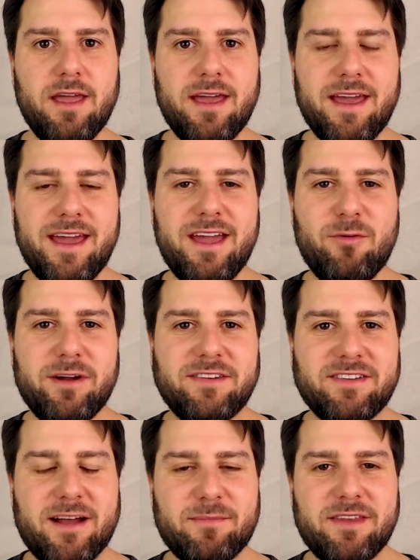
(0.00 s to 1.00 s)
Hey,
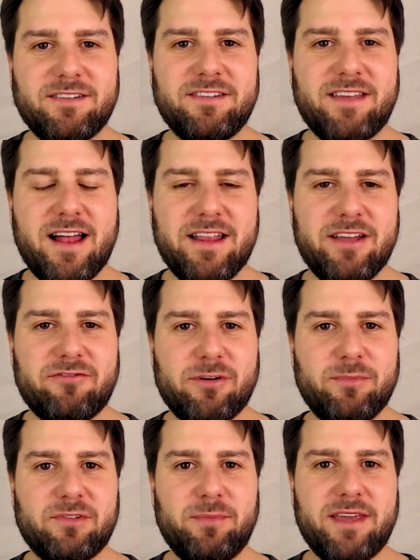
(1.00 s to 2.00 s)
what's up? This is Elliot
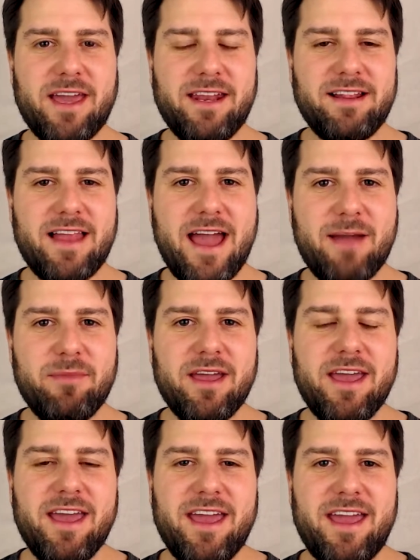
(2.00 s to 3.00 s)
from Spaghetti Lab,
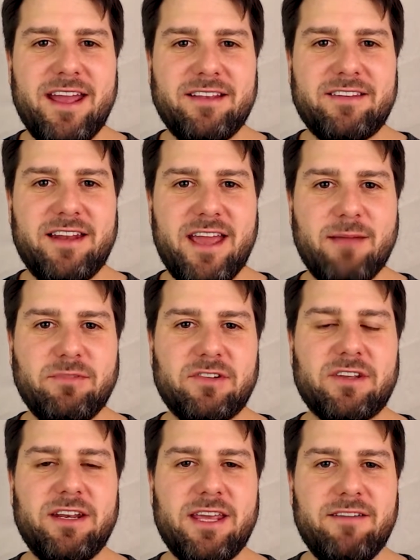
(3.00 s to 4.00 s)
and today I'm just
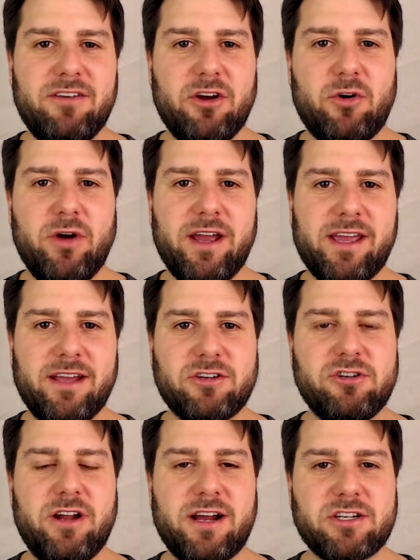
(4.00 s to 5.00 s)
going to give you a quick
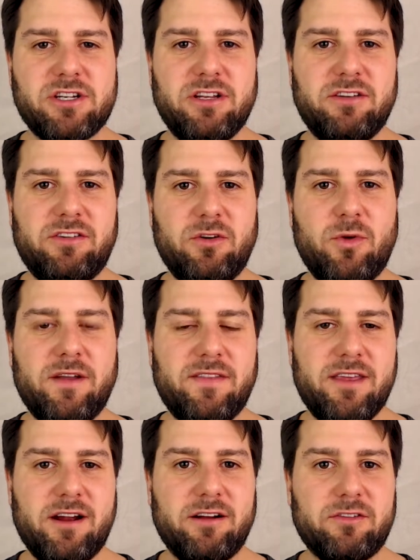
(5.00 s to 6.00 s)
introduction to what
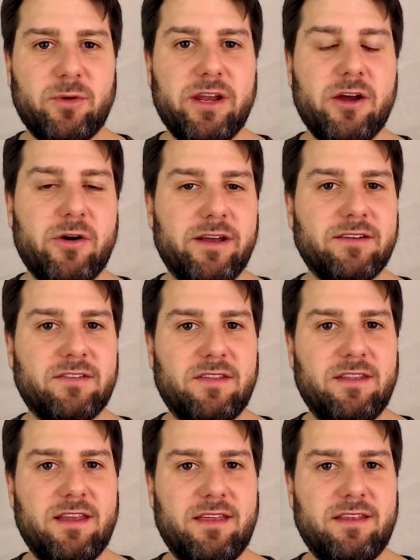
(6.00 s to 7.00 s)
the Arduino is.
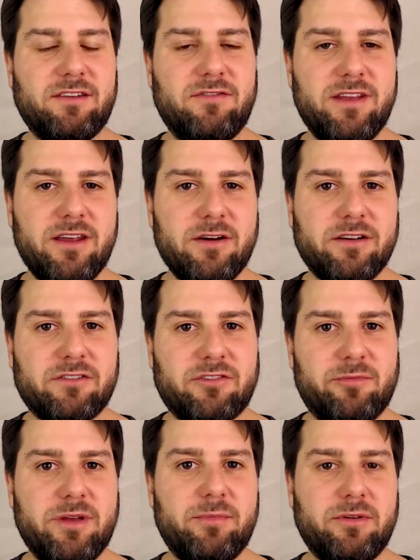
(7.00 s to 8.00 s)
This video is for
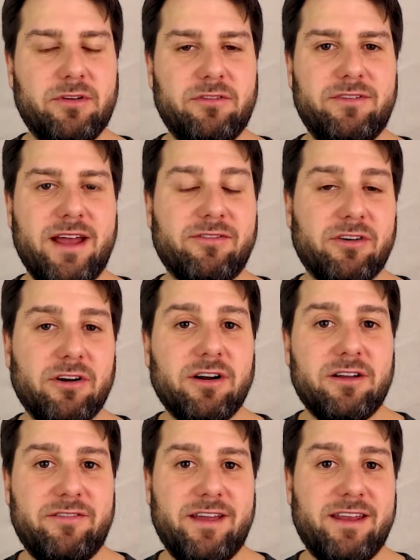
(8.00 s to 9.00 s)
people who've never
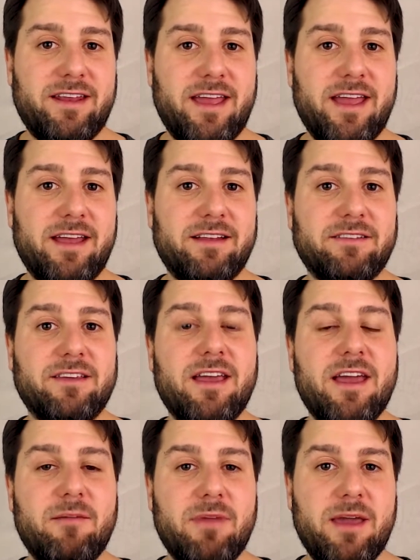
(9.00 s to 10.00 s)
heard of it and
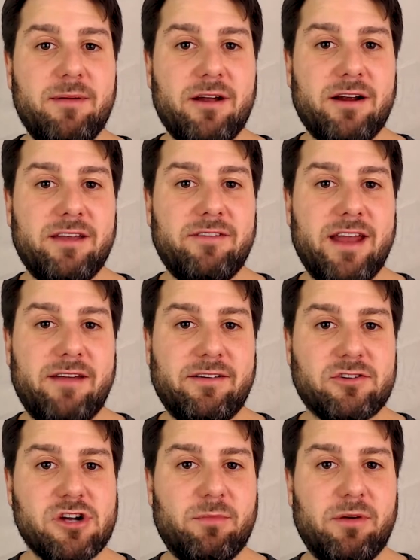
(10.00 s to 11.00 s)
maybe are even having
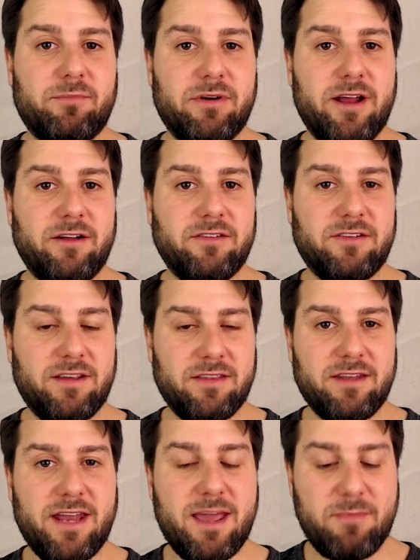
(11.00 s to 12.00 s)
trouble pronouncing
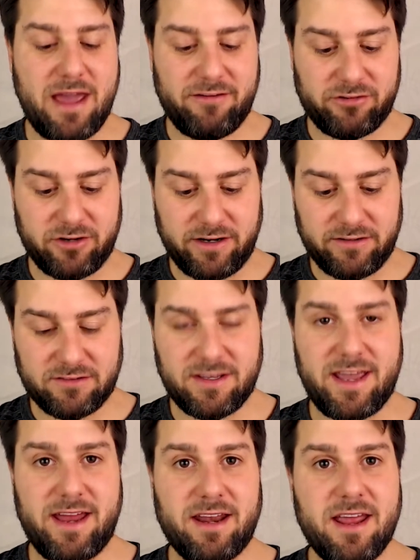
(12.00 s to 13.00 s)
the name after I
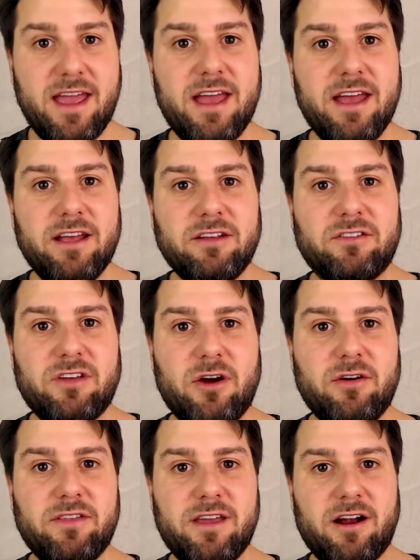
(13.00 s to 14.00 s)
say it.
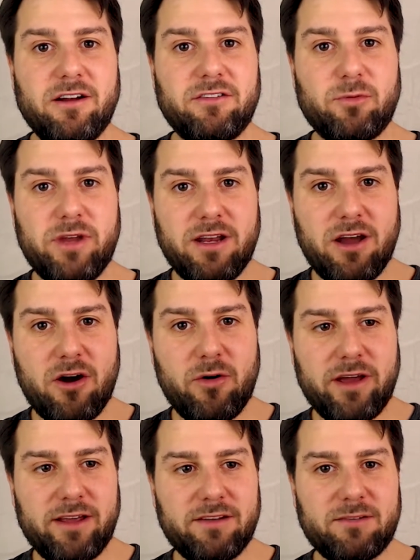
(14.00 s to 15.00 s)
So the Arduino
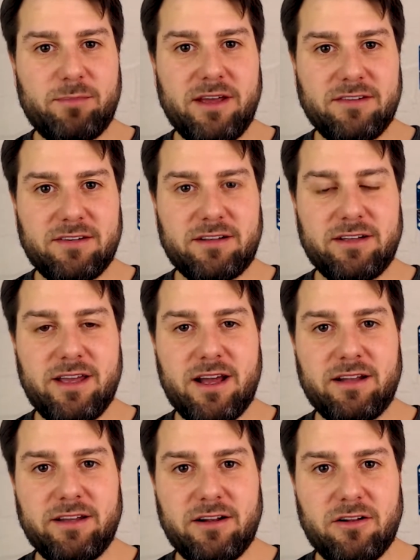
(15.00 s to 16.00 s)
is basically a
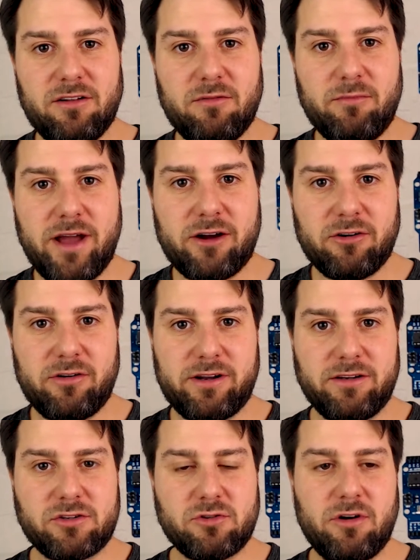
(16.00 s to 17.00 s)
little
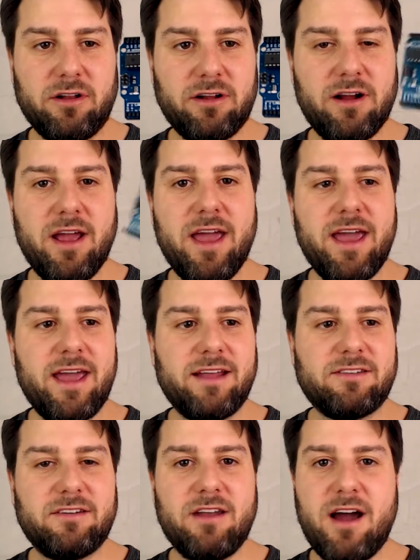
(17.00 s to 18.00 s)
microcontroller.
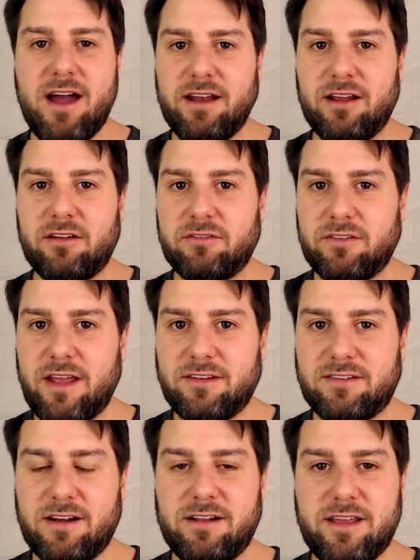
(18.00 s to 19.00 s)
It's not
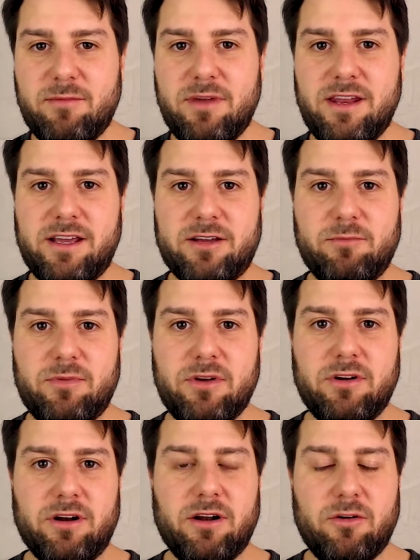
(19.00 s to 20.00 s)
necessarily a mini
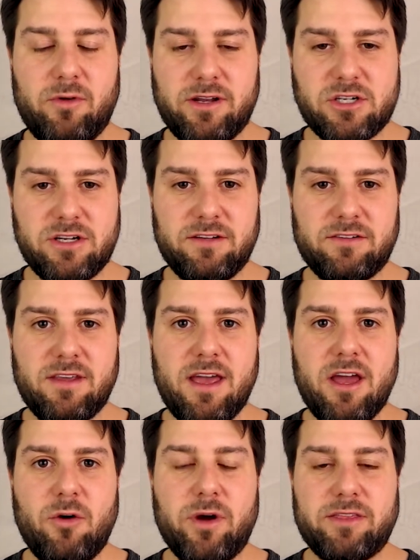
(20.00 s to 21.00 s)
computer, which is
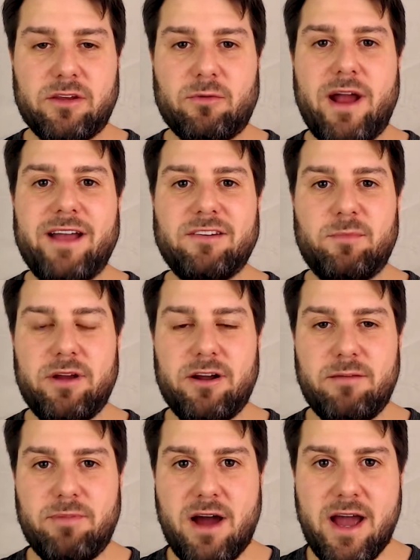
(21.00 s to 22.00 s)
what the
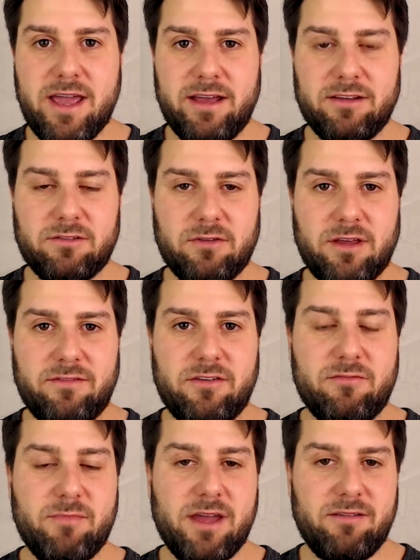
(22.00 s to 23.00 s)
Raspberry Pi is, if
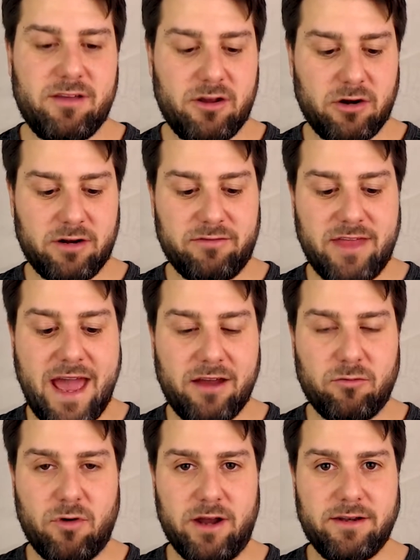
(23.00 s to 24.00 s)
you've maybe heard of
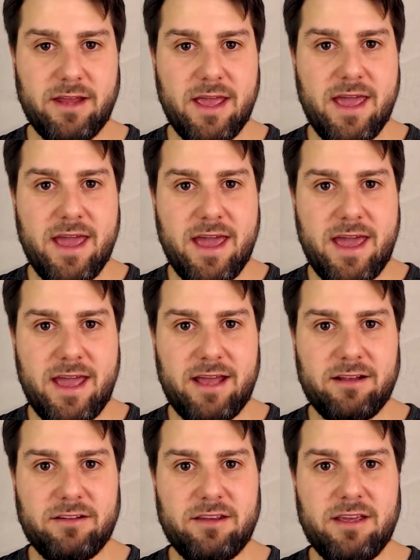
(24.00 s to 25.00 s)
that one.
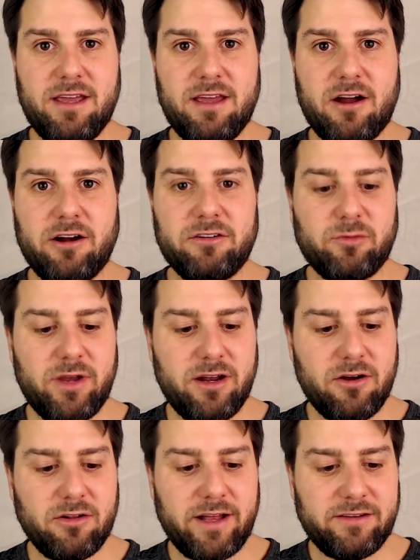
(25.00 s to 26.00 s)
And the
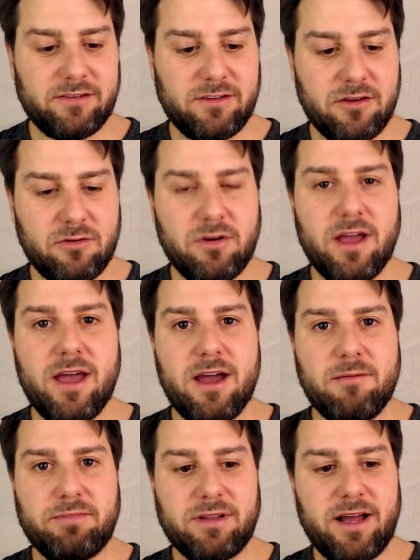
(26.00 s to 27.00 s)
Arduino lets you
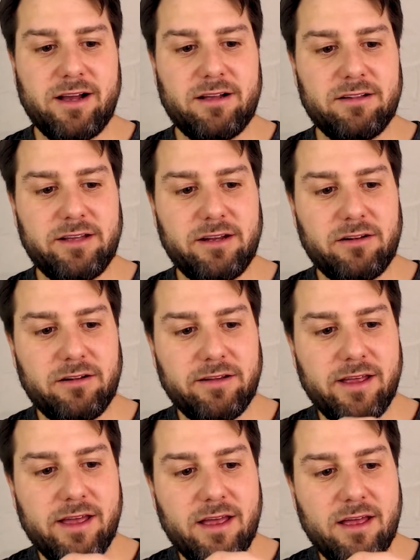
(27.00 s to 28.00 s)
plug
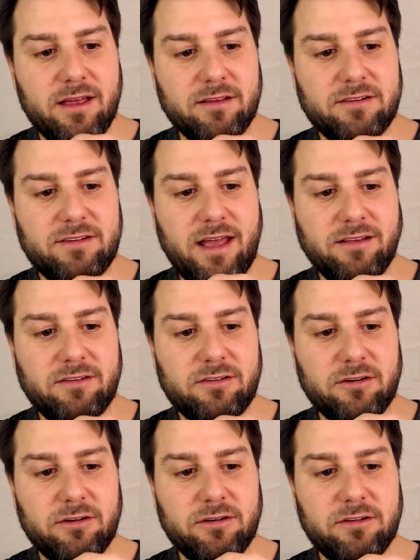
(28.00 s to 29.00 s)
little
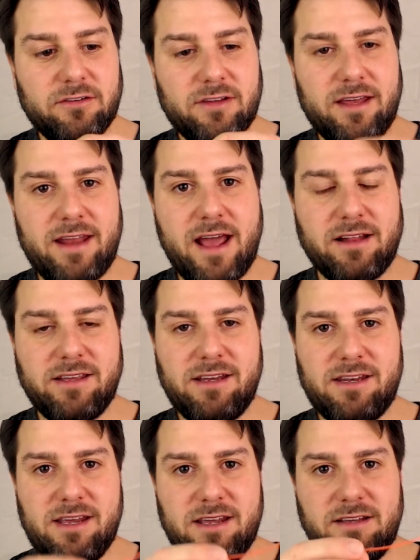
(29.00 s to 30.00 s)
sensors and
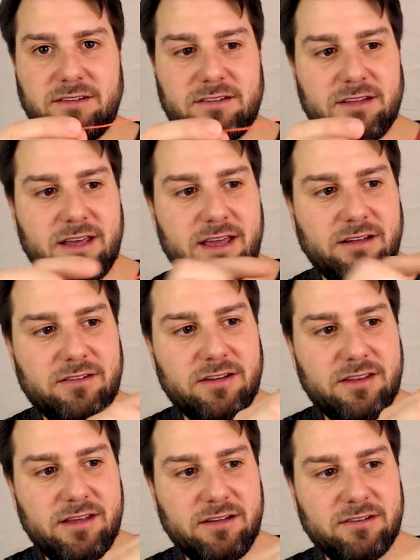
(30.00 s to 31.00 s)
LEDs into
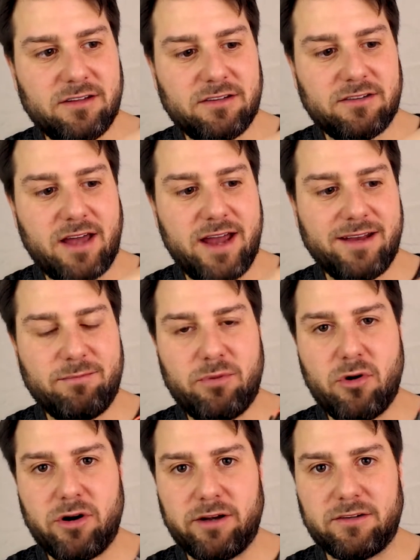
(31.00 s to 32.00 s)
these side
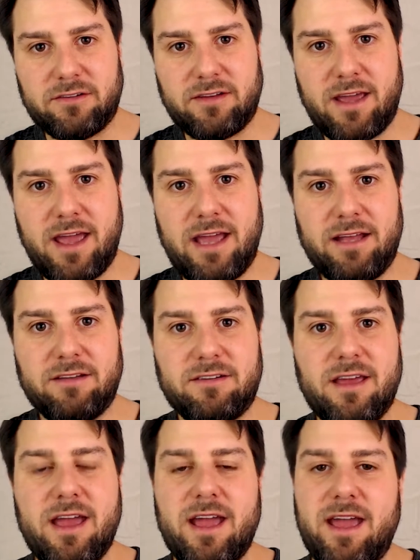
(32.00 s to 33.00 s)
ports and
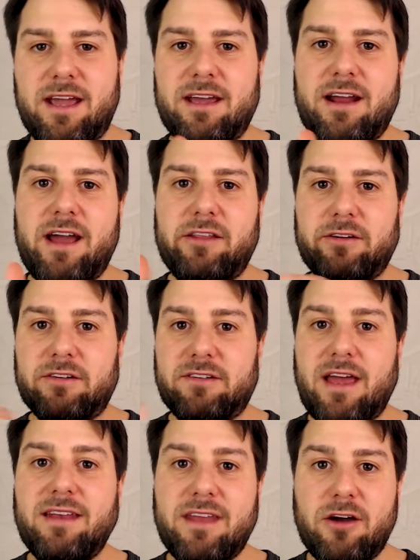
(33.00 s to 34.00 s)
it can either
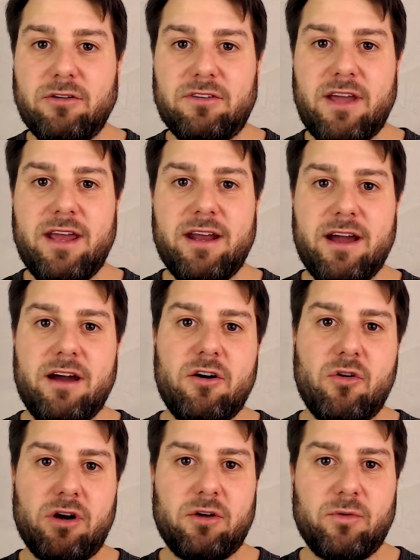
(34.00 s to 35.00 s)
send out data
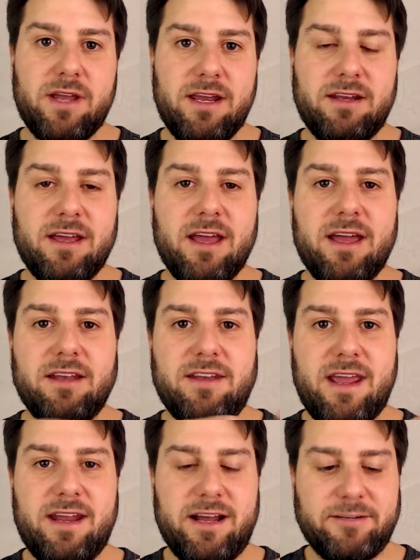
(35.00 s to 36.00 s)
or read
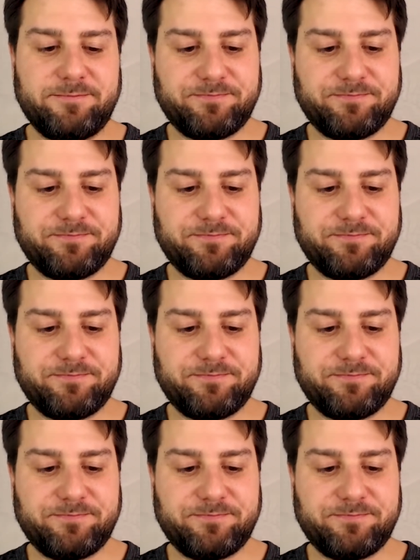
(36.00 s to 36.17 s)
data.